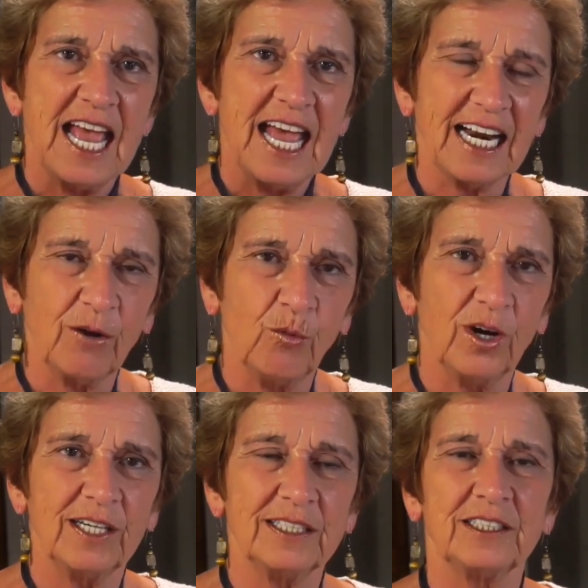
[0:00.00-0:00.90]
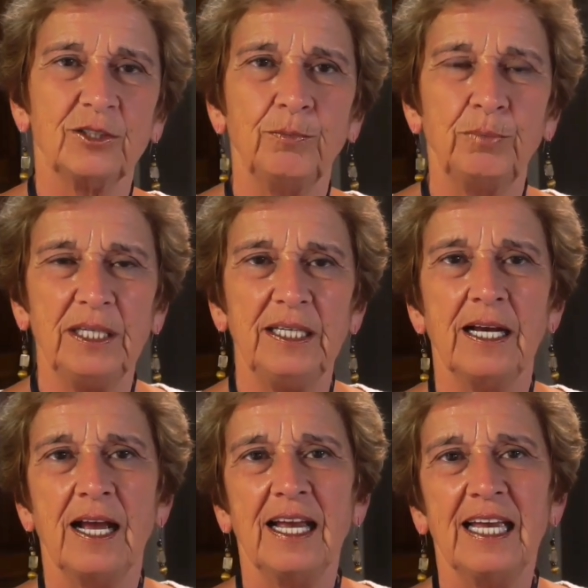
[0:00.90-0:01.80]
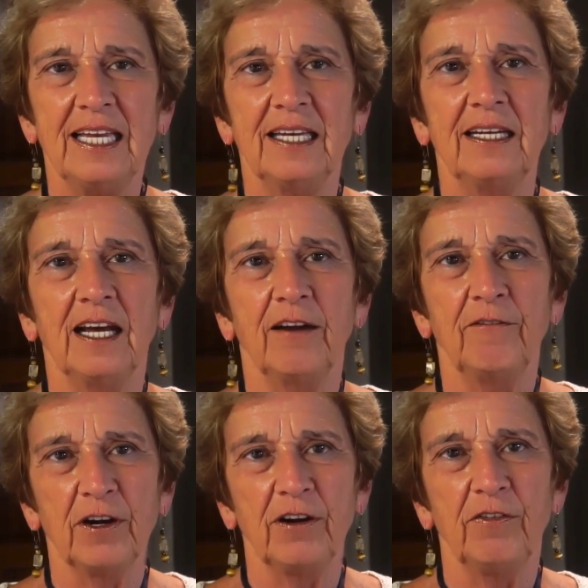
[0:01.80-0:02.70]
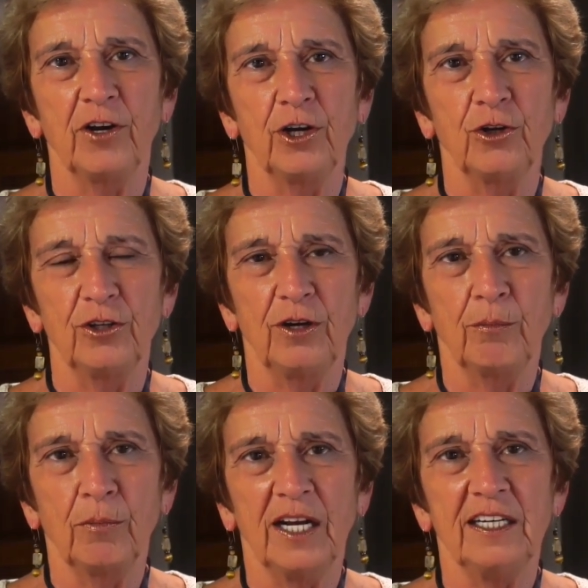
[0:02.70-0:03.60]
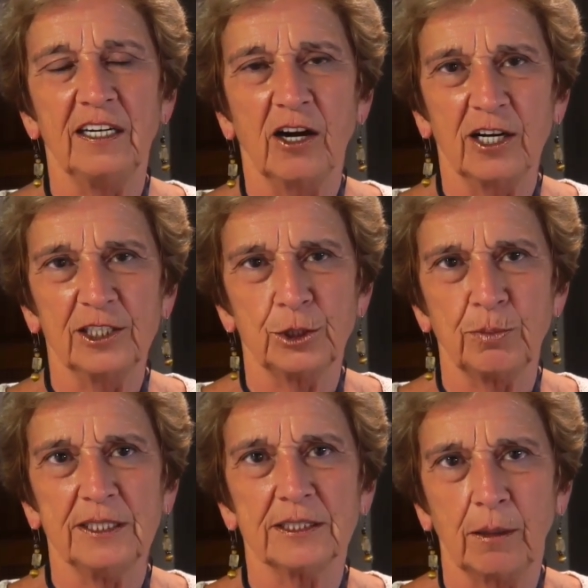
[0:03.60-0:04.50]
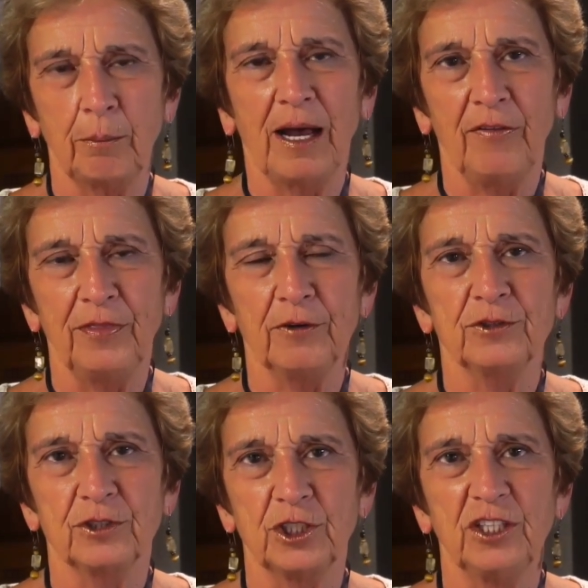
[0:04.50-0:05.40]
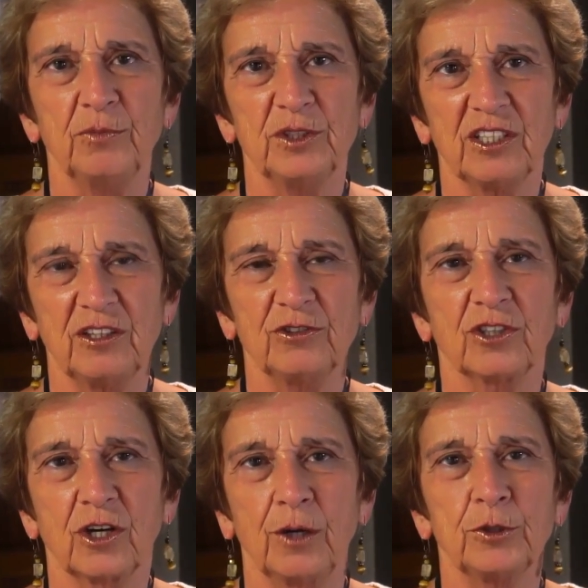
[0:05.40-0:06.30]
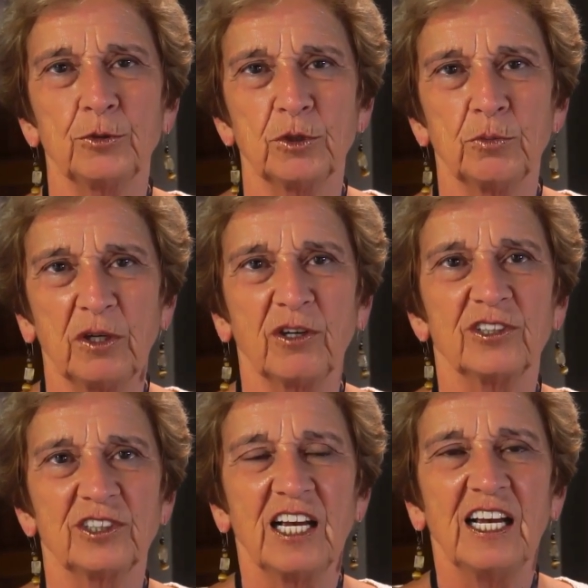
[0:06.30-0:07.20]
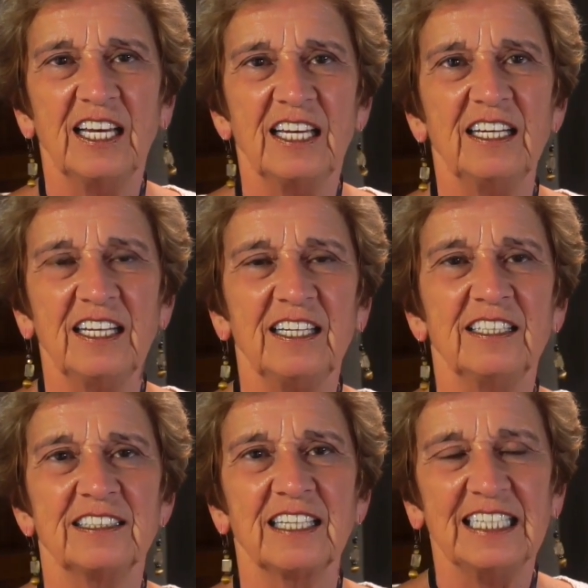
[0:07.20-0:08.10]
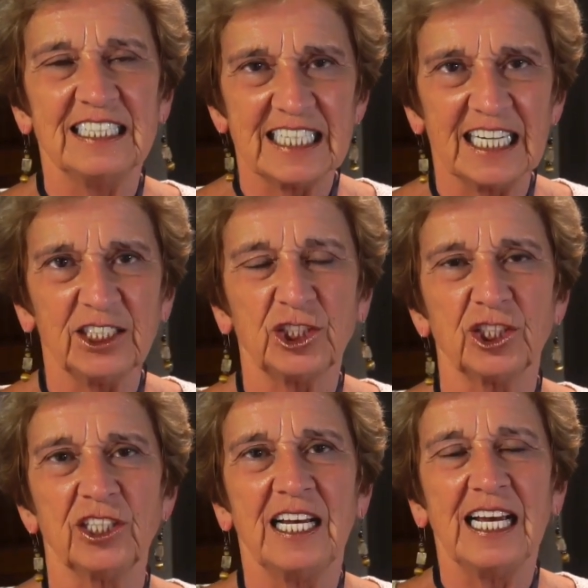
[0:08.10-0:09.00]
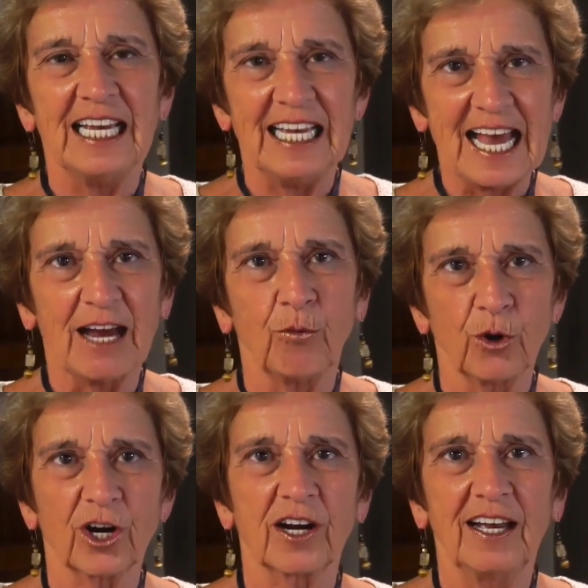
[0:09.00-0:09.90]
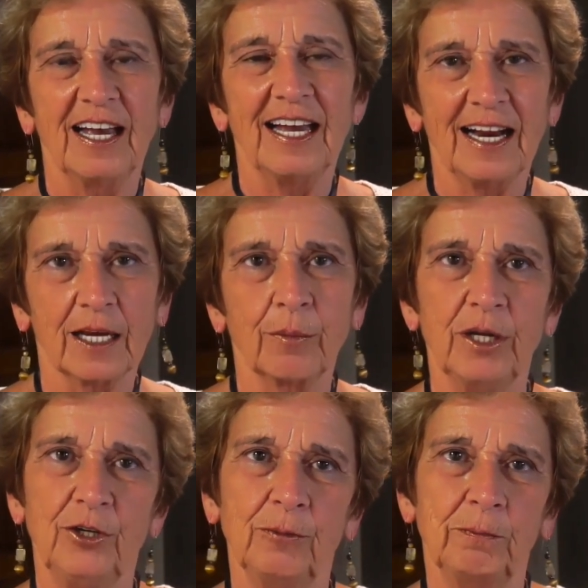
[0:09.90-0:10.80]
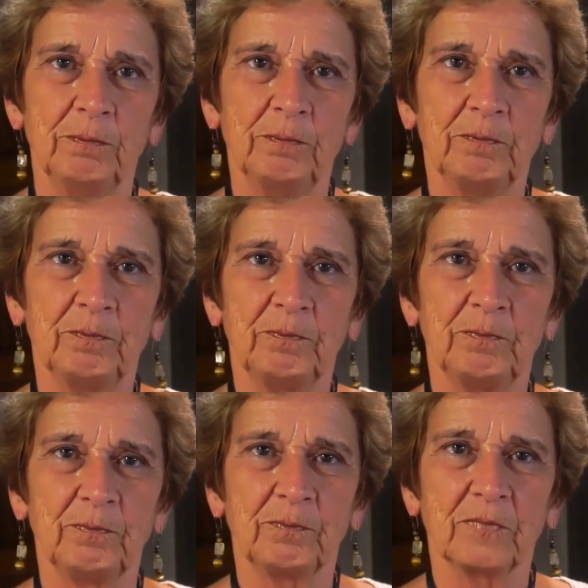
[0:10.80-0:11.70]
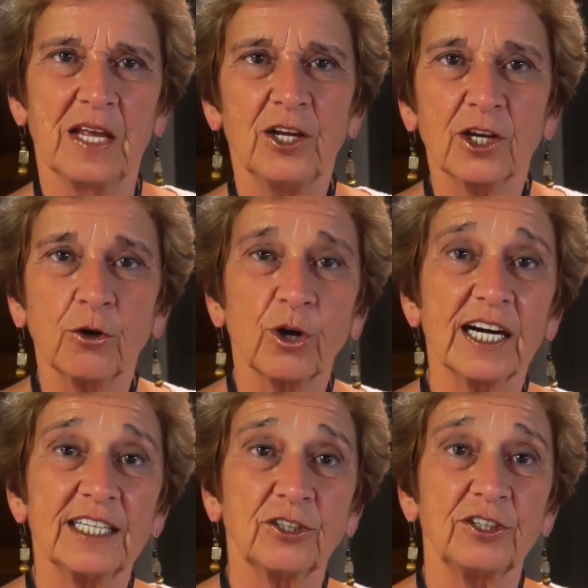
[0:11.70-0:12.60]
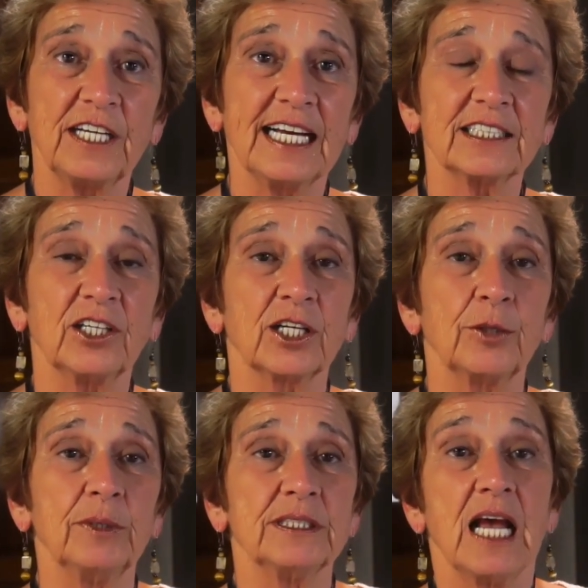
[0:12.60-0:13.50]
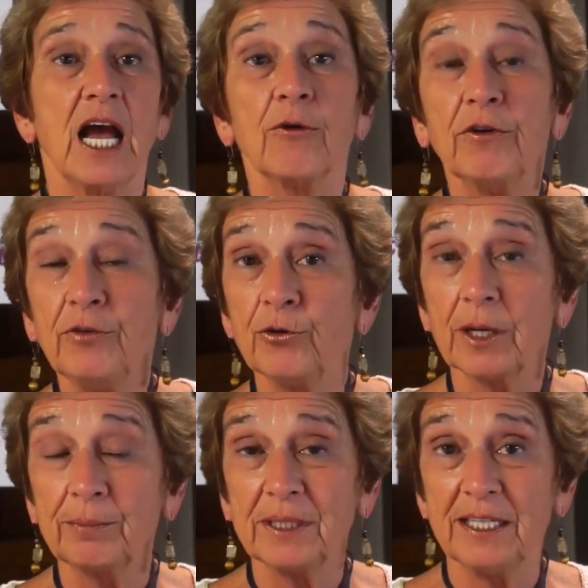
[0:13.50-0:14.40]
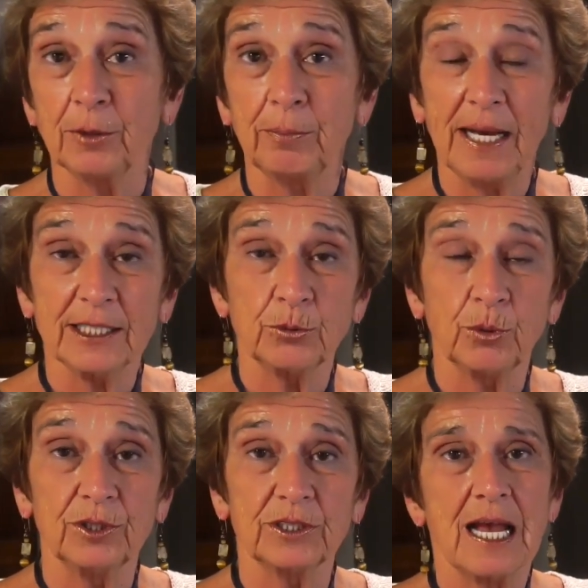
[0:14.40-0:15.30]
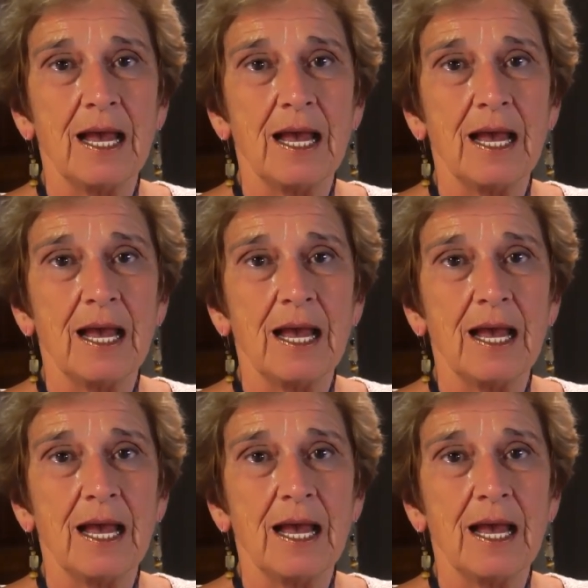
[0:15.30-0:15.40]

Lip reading: And I want us to be in a very, very good mind and heart space about those achievements and those accomplishments, because it is intention at work. And I commend you. You're going to organize your tax documents, review and update your passwords.